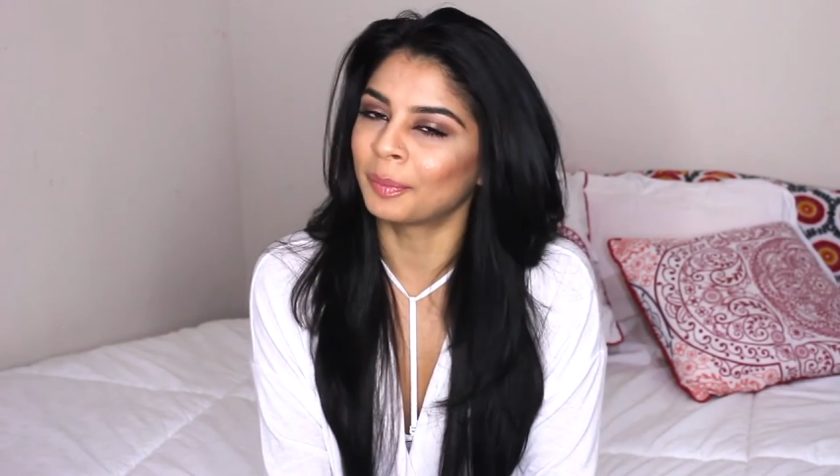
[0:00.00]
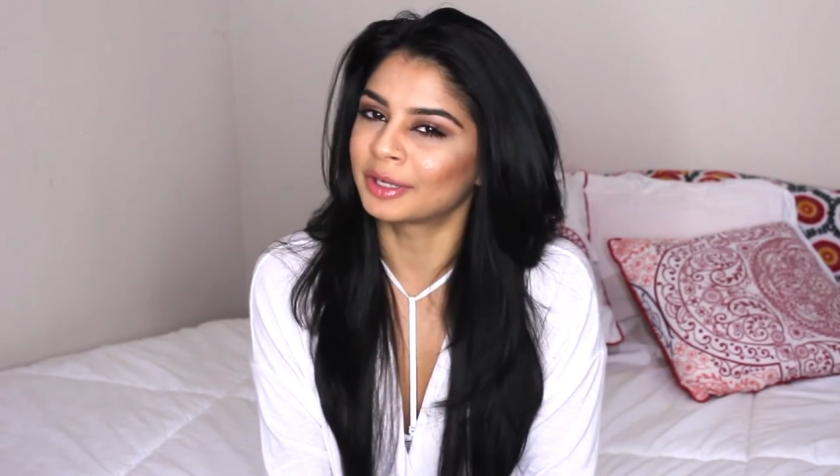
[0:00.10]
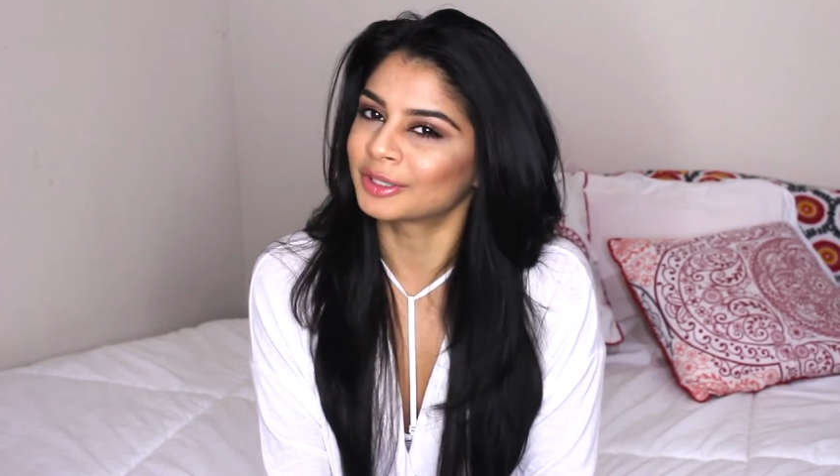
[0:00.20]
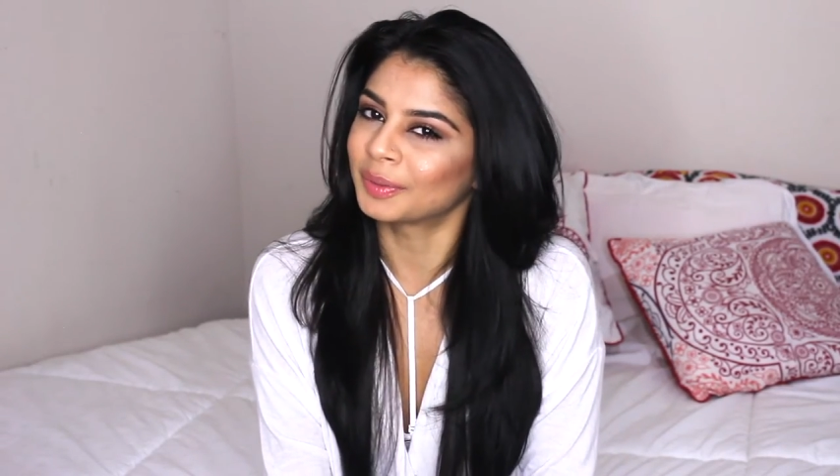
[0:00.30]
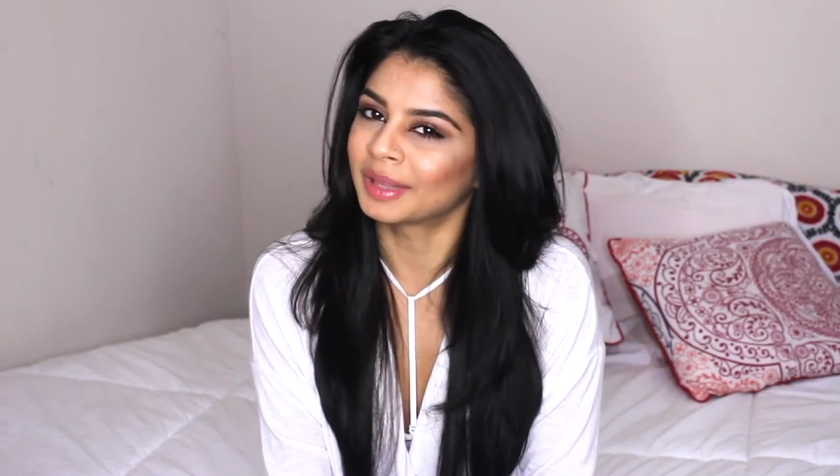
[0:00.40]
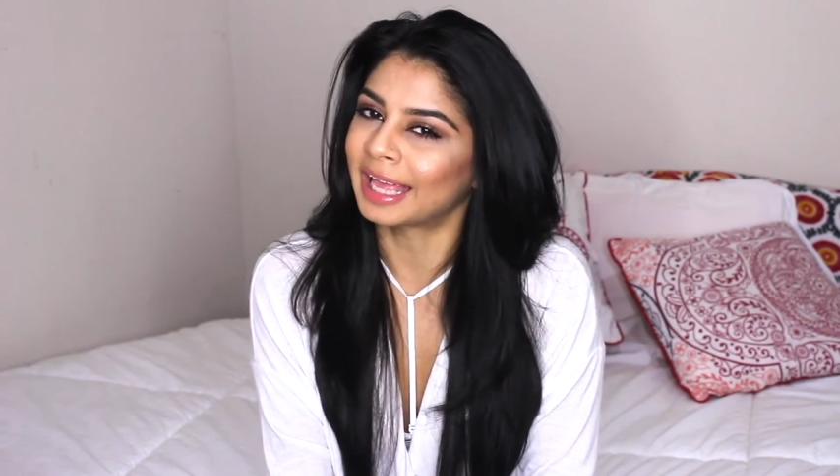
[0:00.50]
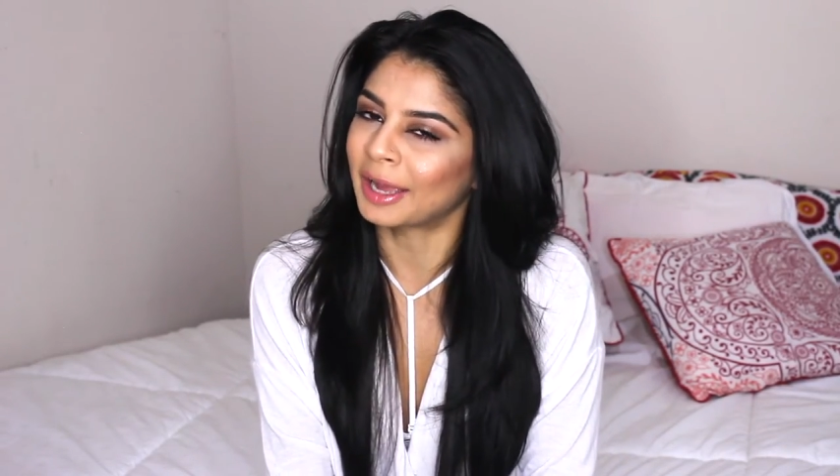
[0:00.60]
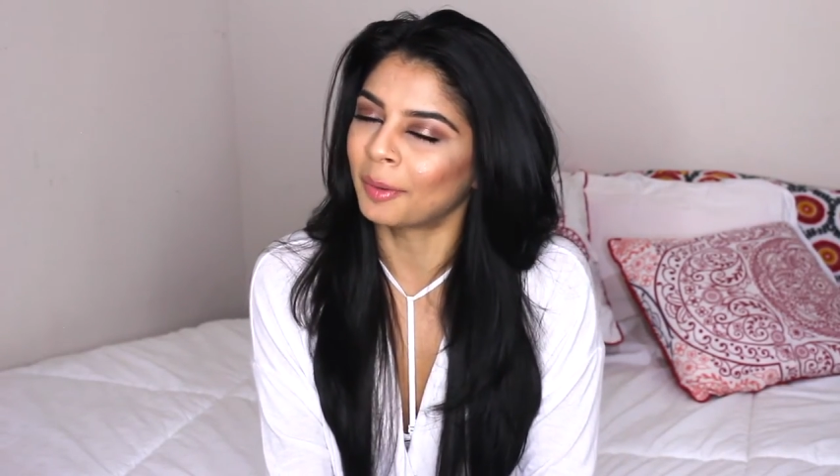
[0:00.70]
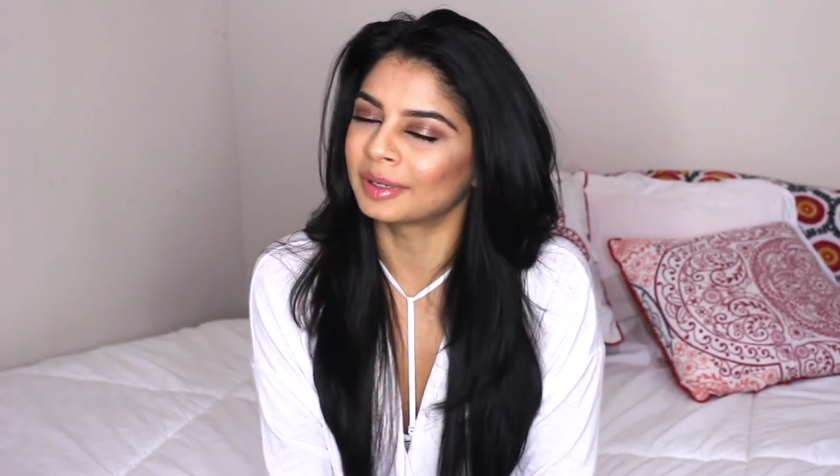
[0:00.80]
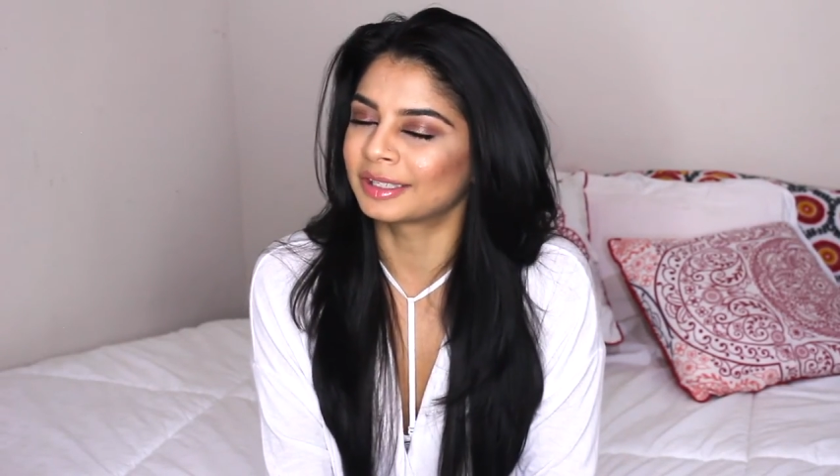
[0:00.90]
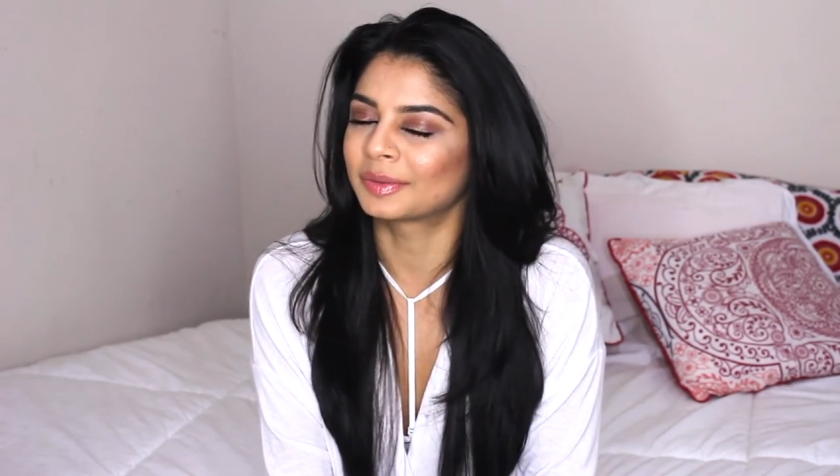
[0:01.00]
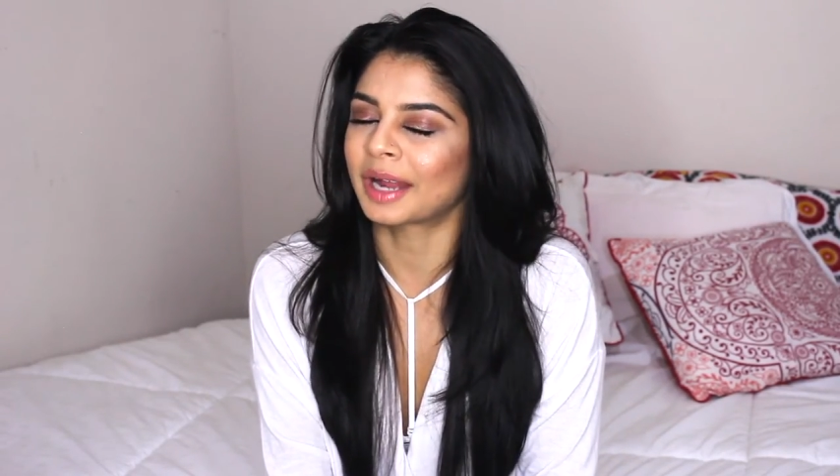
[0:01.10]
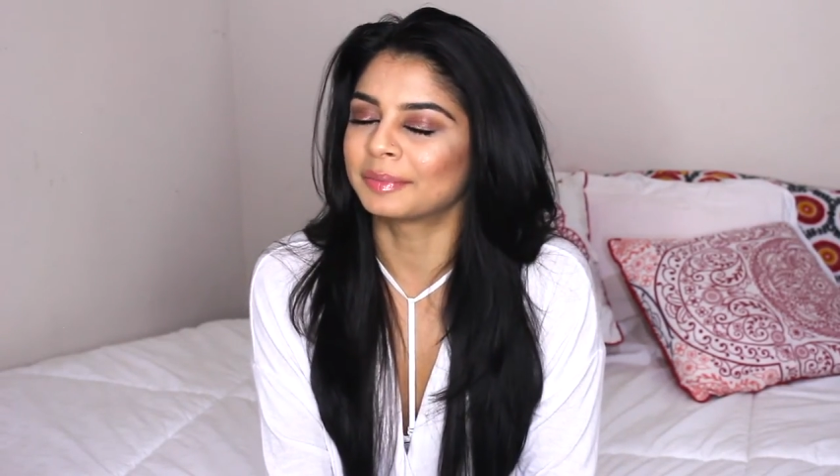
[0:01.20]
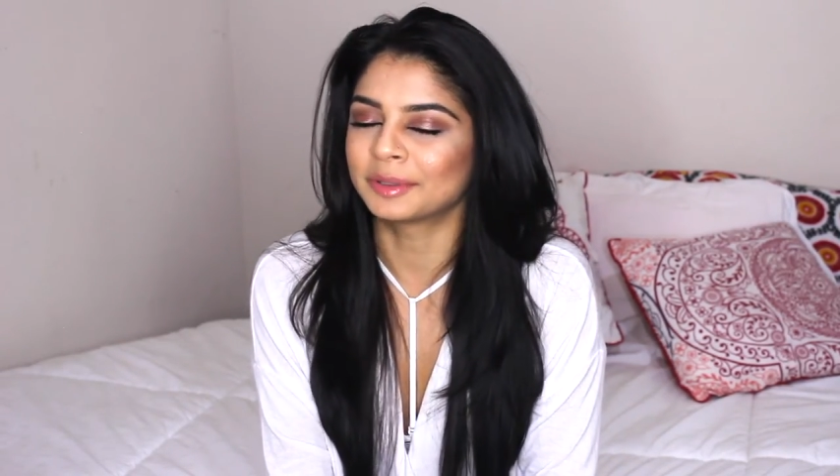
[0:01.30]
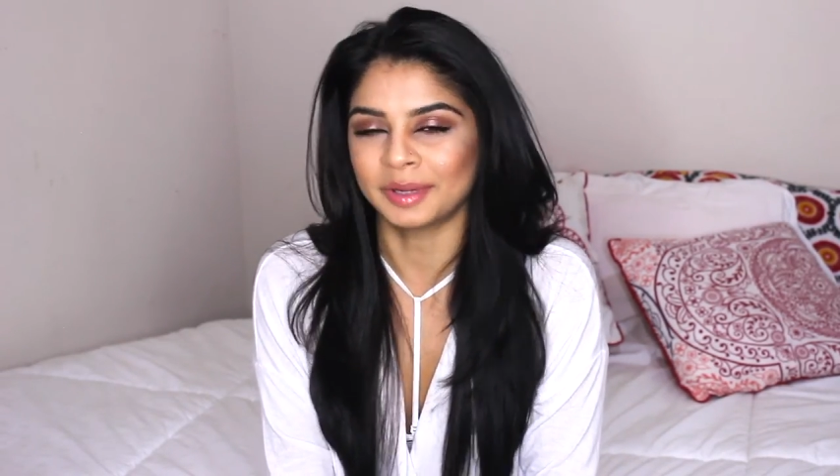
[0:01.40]
make sure you like, comment,
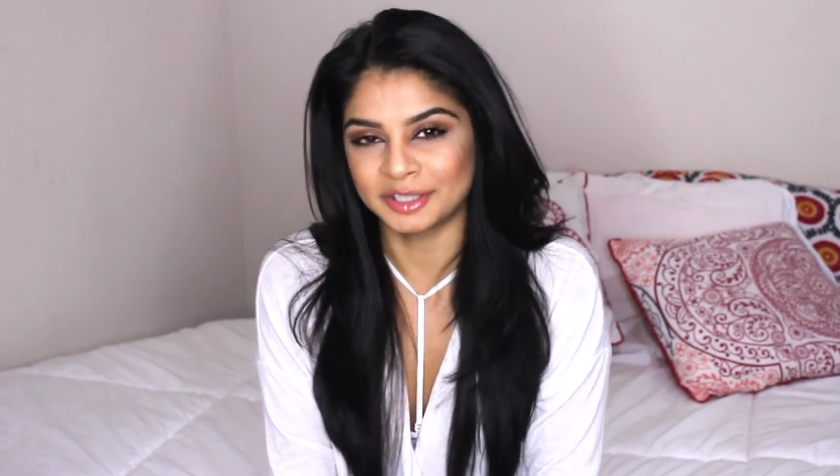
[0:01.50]
subscribe to my